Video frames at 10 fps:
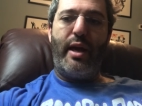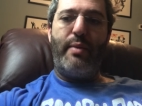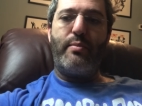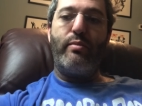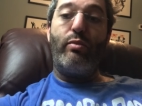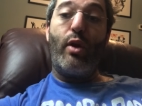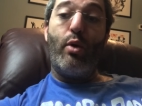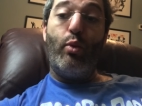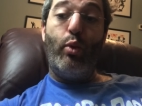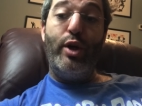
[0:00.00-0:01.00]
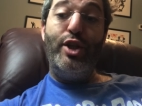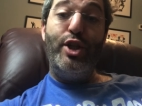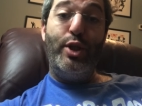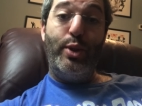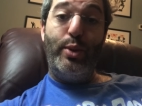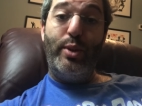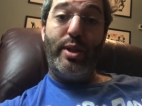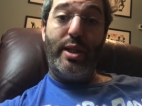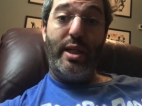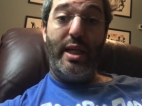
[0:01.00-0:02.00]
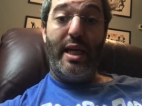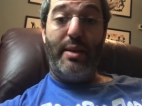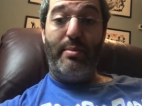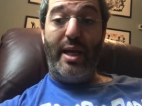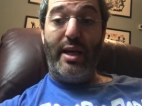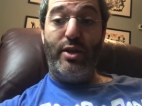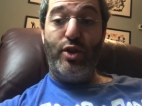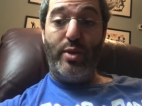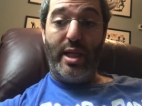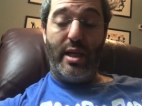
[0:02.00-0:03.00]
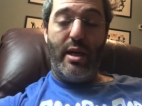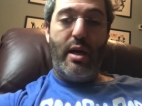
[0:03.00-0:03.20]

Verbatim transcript: okay. Would you get me a drink?